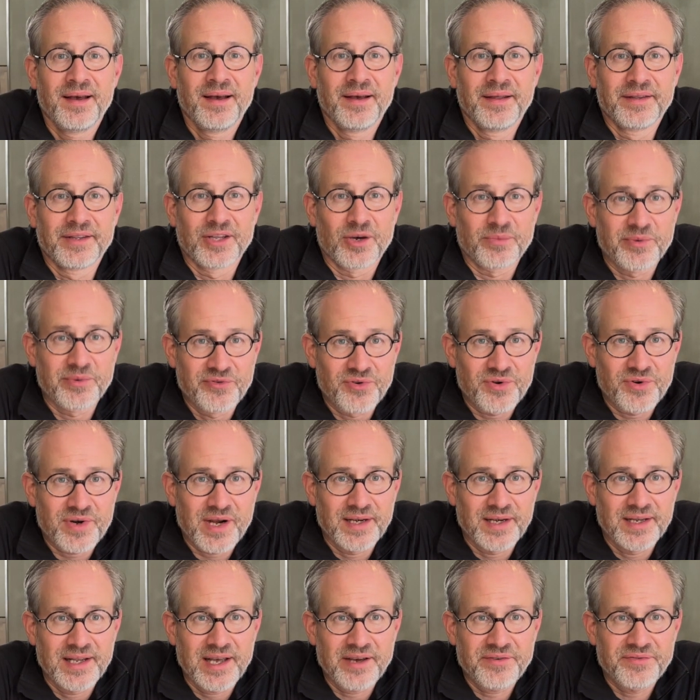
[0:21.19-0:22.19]
Now before I
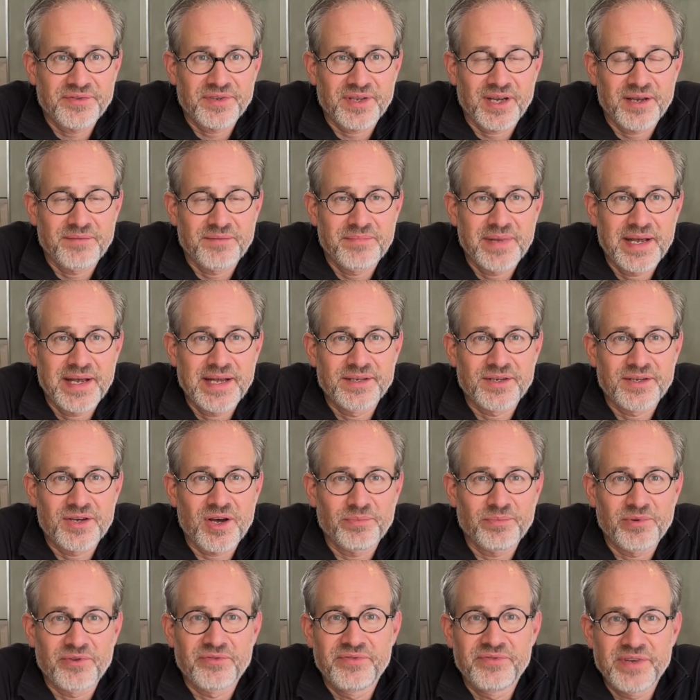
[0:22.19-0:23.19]
left I made a
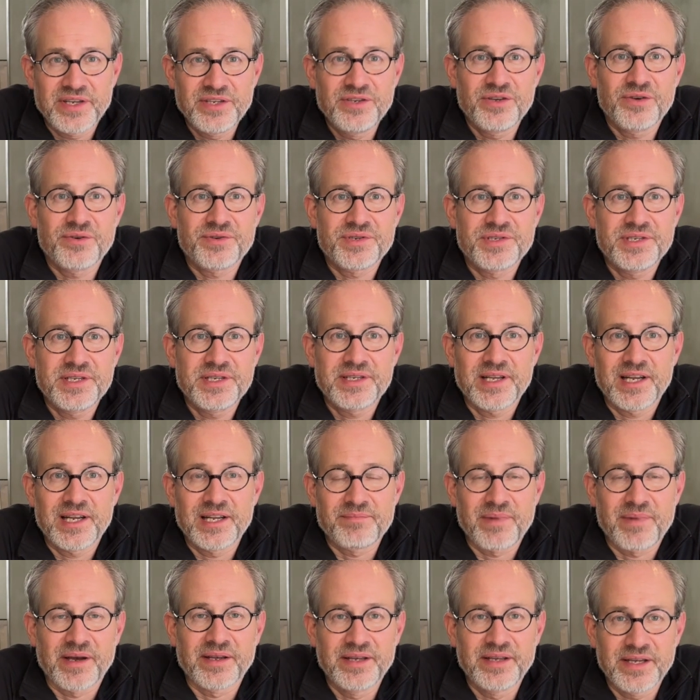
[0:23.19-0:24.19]
couple of videos detailing
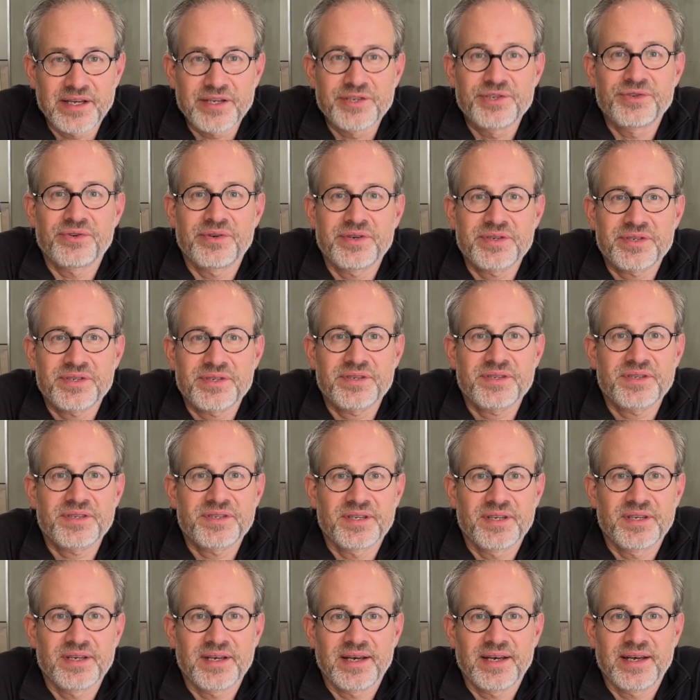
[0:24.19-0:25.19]
my gear
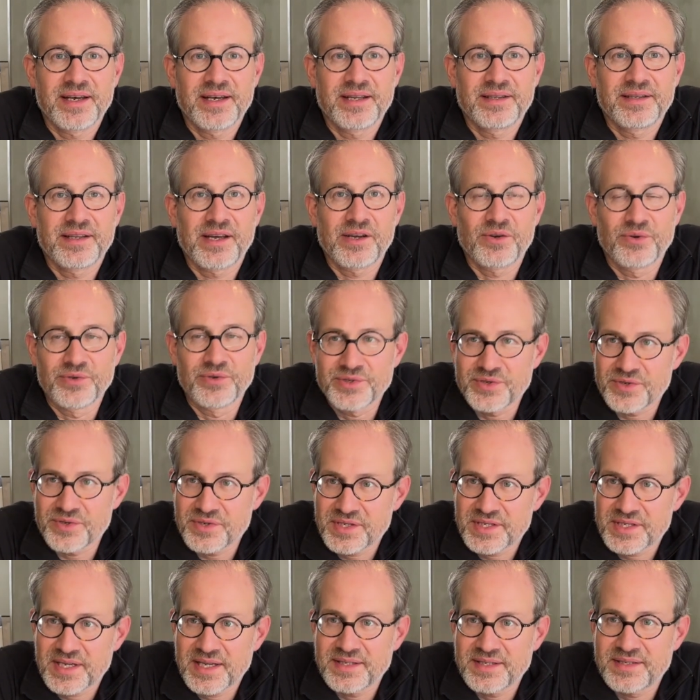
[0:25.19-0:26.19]
choices, and I also
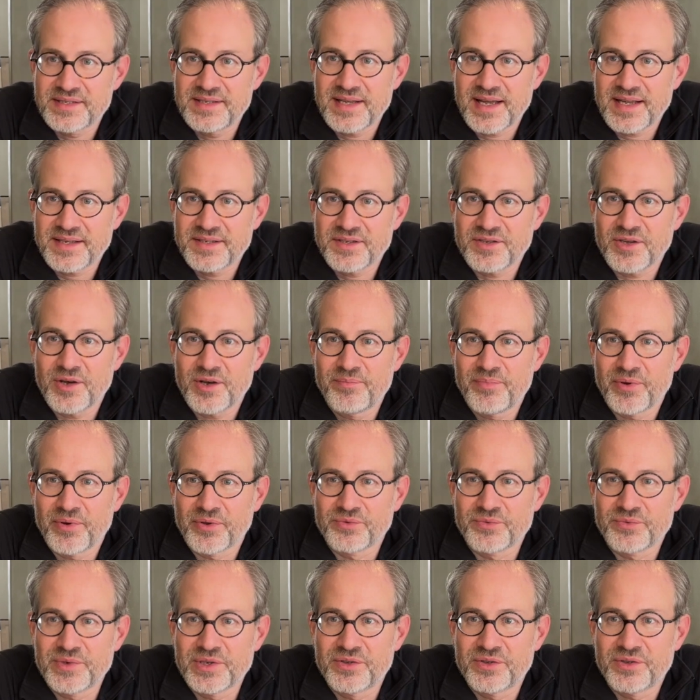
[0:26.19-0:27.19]
said that
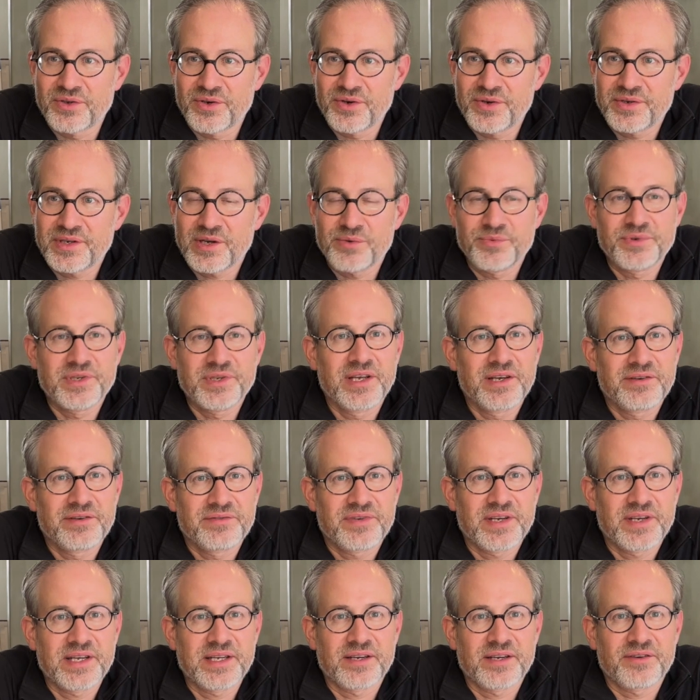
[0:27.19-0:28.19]
upon return I would
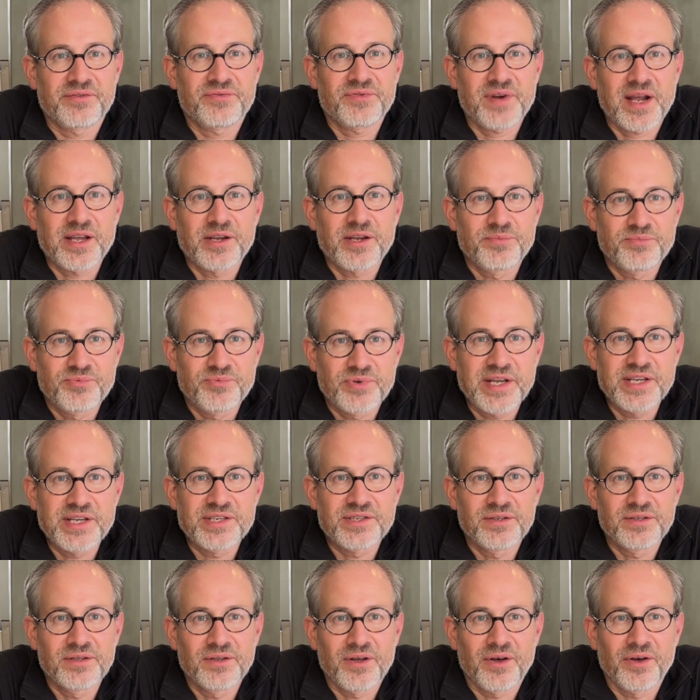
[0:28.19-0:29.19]
give a frank
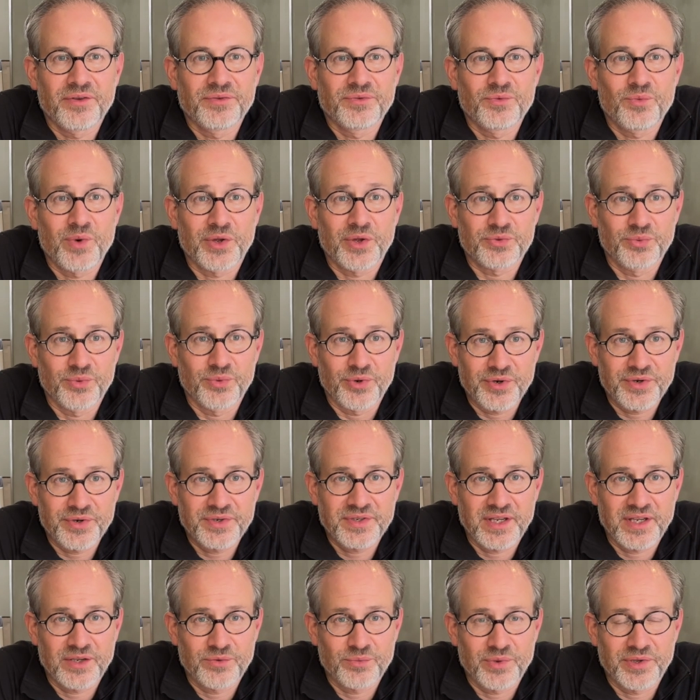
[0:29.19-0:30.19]
appraisal on what
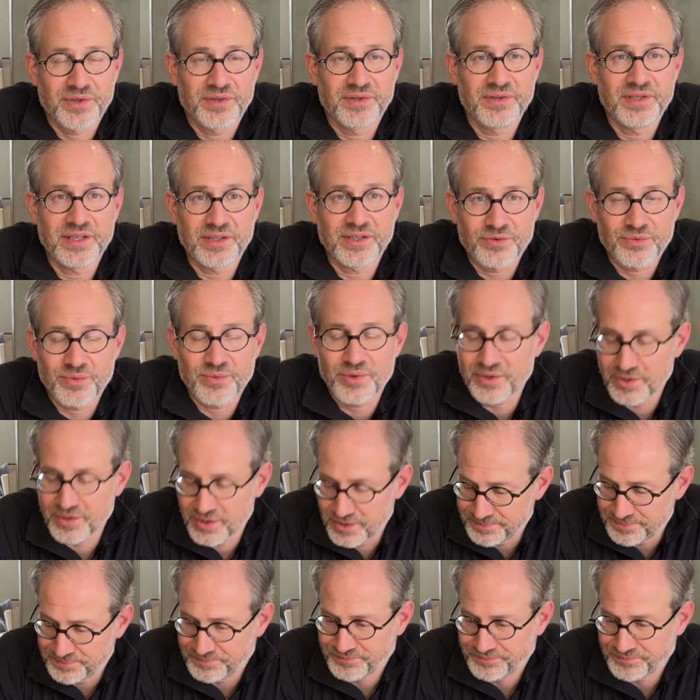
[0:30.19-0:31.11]
worked and what didn't work.